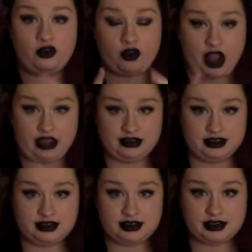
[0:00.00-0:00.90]

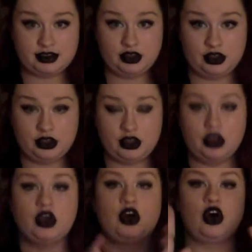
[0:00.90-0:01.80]
Friends
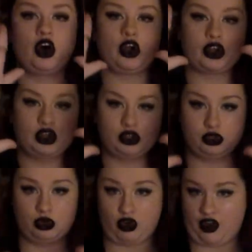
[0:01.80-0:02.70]
are
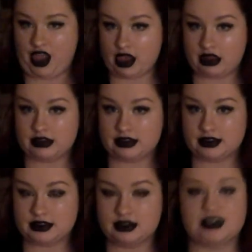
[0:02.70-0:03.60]

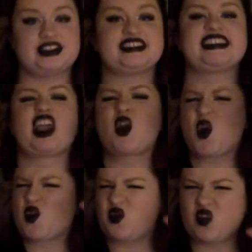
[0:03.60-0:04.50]
glorious. So this is like
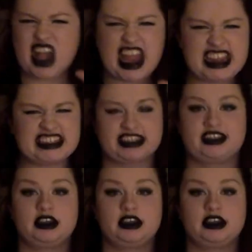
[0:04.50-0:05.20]
great.